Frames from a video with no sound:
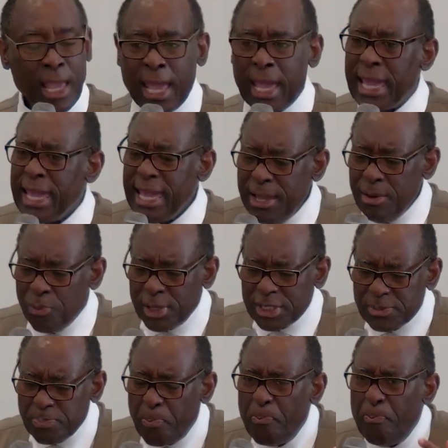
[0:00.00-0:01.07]
He was
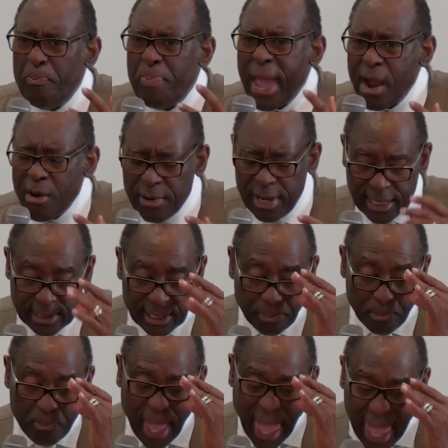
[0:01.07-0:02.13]
bearing the
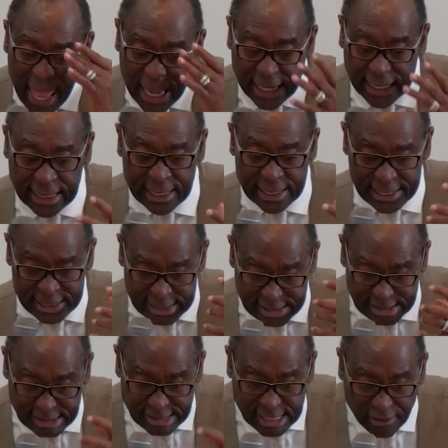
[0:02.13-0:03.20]
pain and the
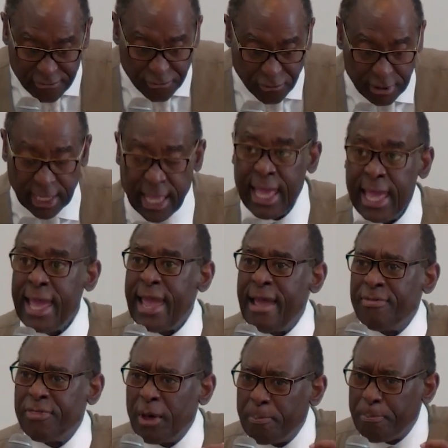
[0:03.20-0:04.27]
suffering
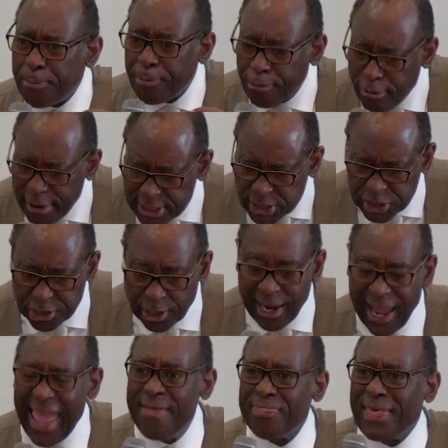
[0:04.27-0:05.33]
and the pressure
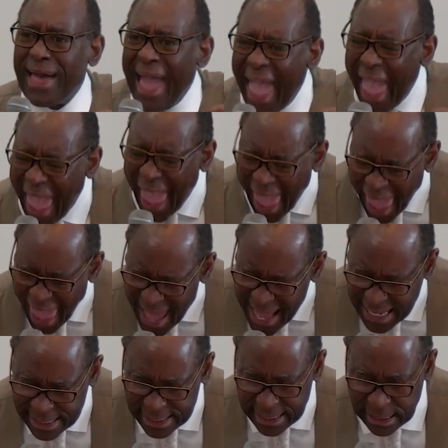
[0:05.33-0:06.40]
and the
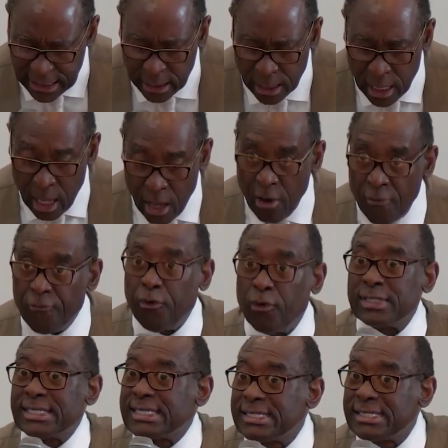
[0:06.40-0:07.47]
agony for
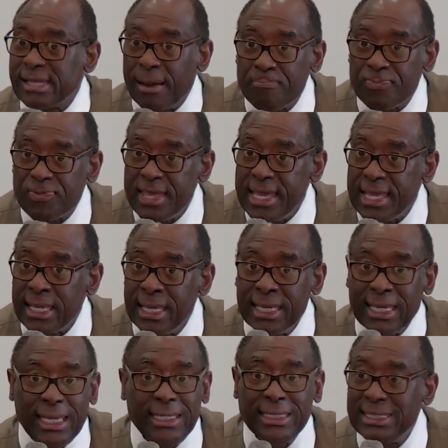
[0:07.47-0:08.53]
something
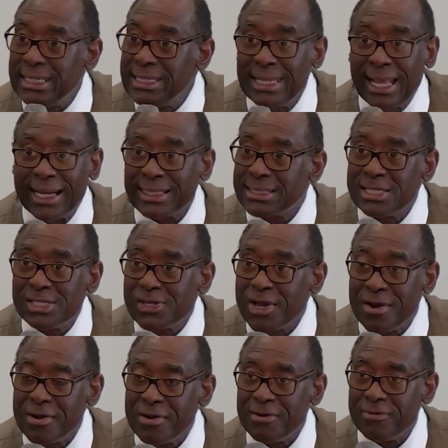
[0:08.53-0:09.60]
he did not
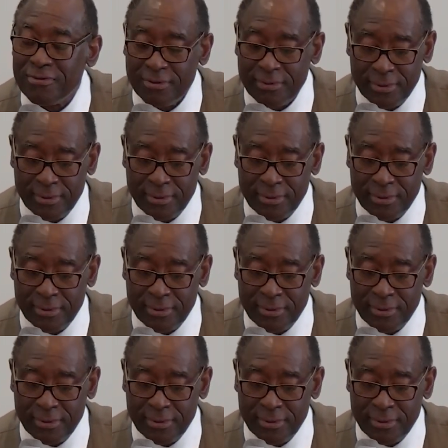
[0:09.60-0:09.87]
deserve.